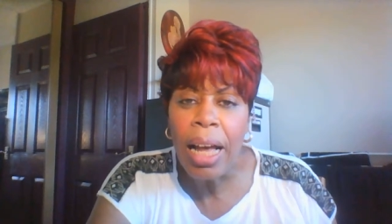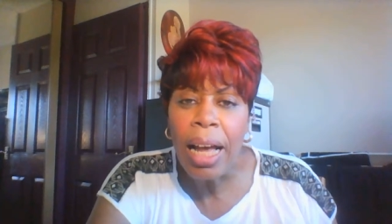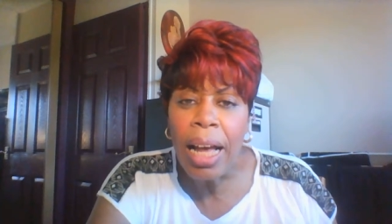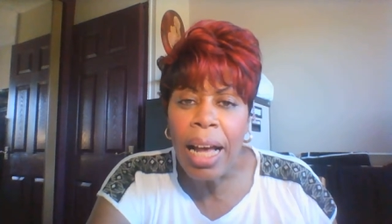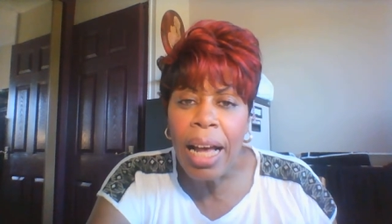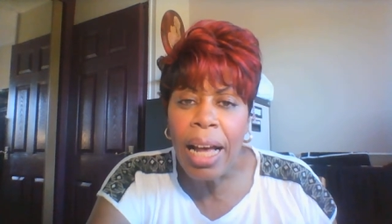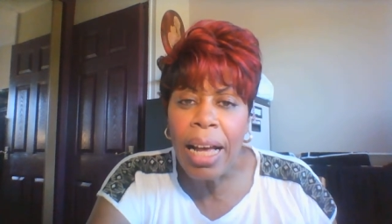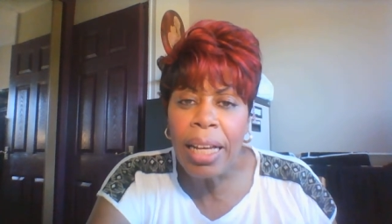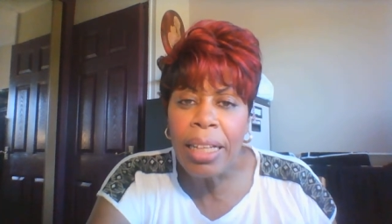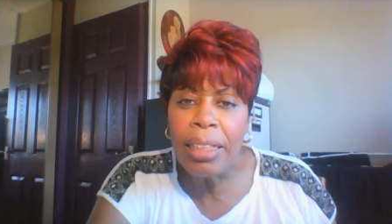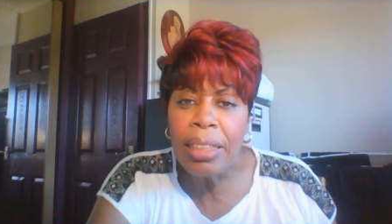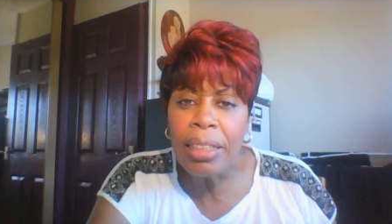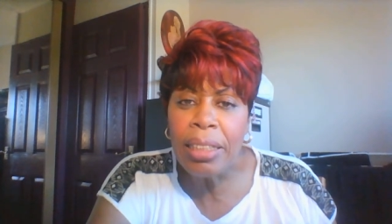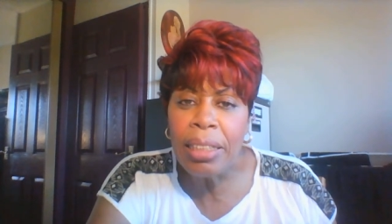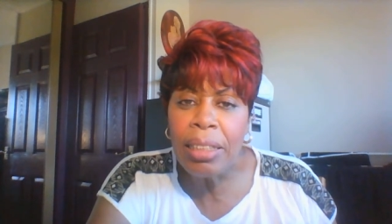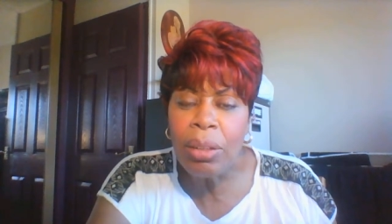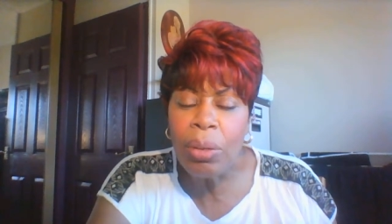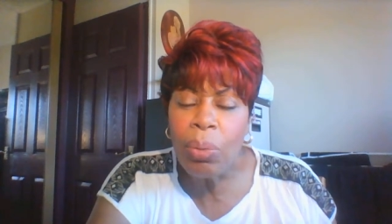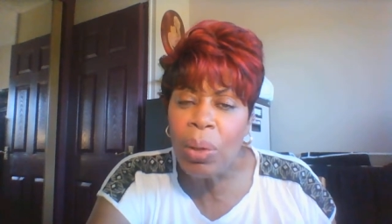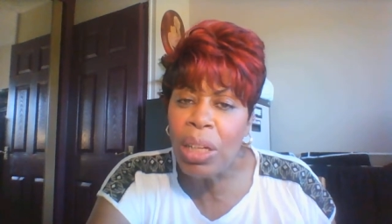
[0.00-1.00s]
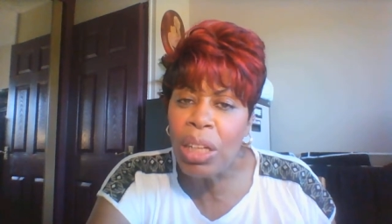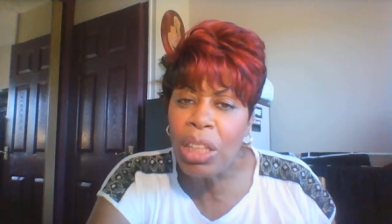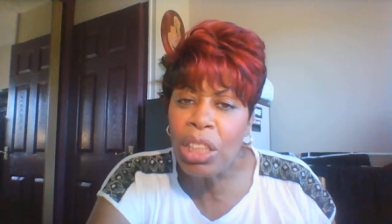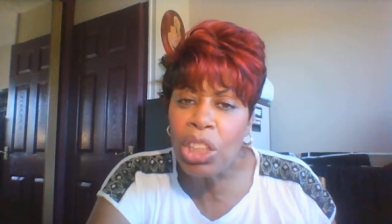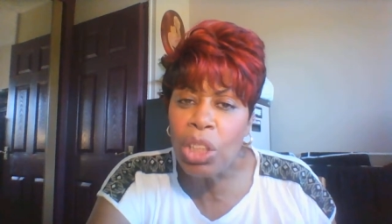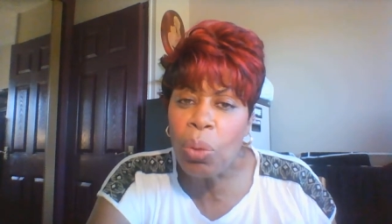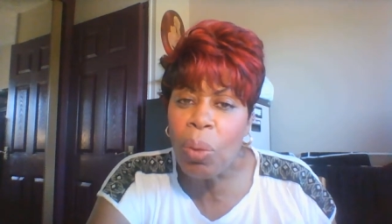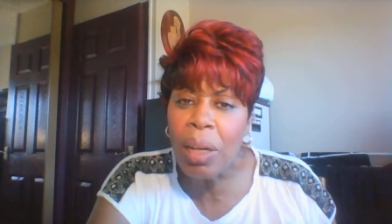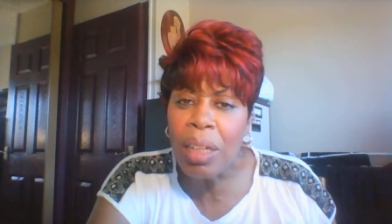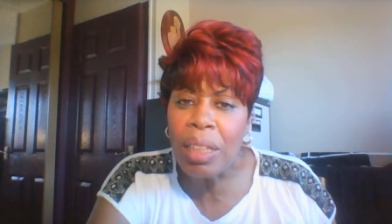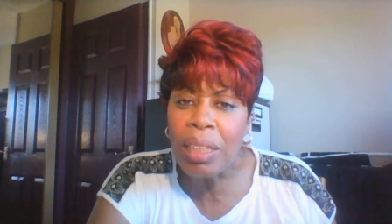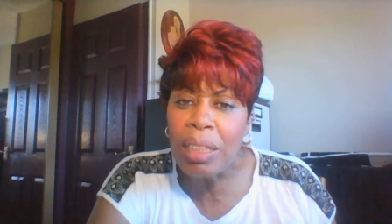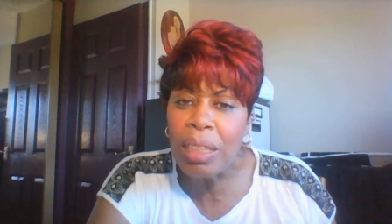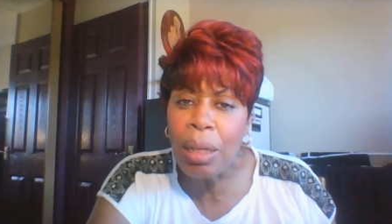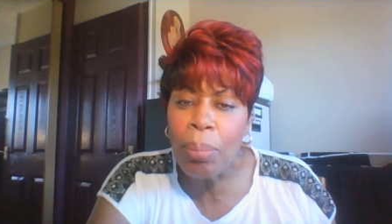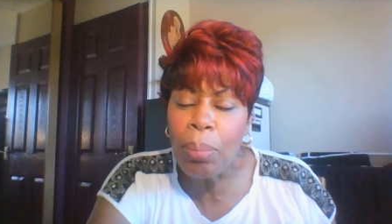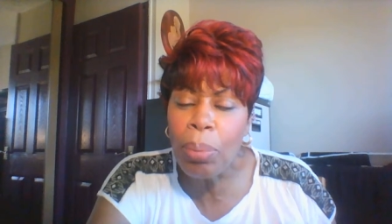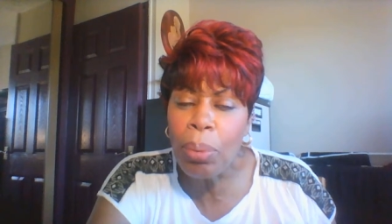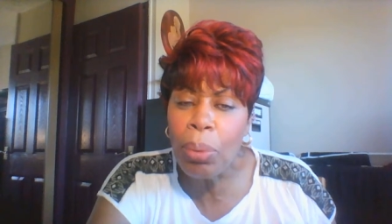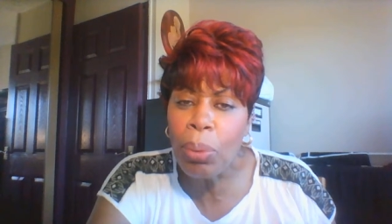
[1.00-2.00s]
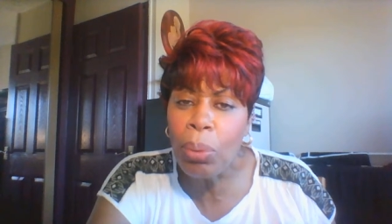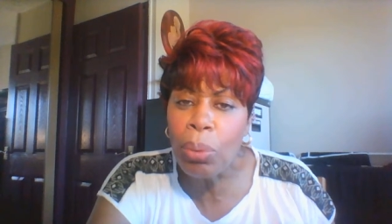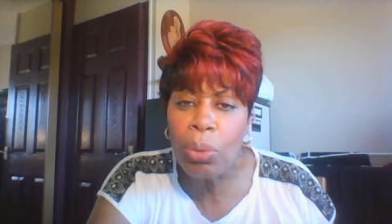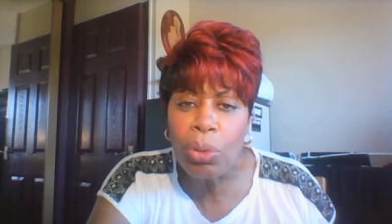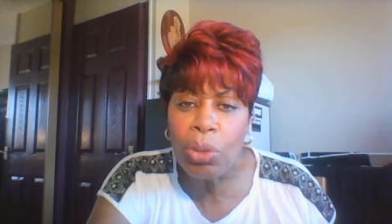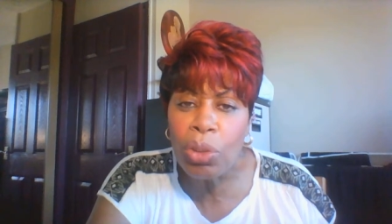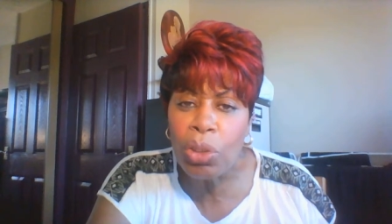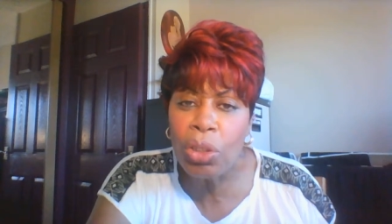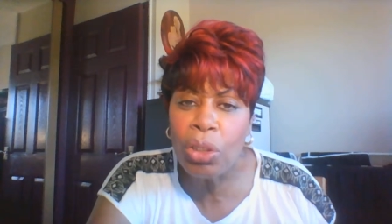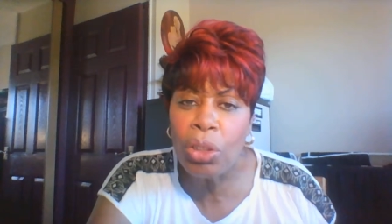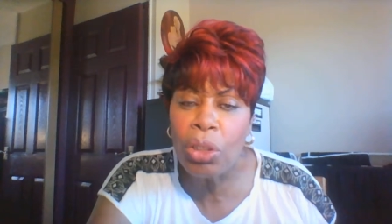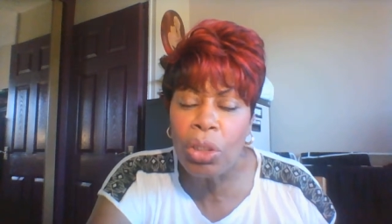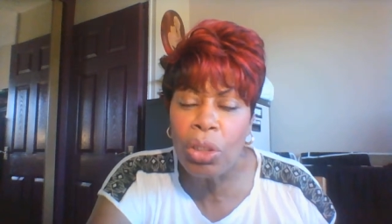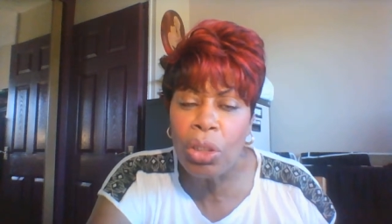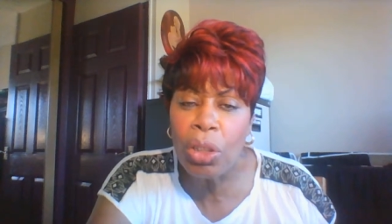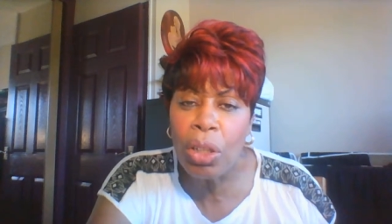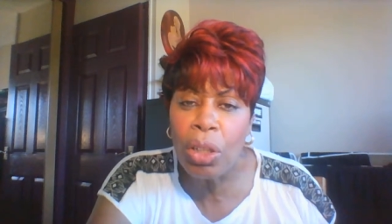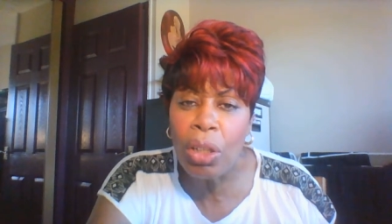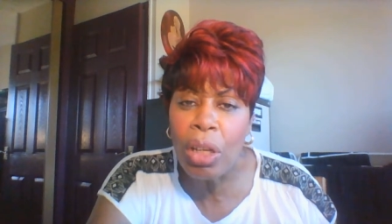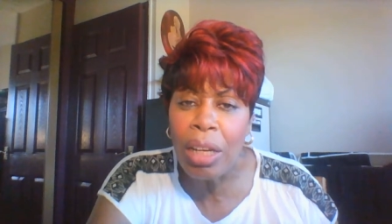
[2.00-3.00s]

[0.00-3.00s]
And when it's quite simple, just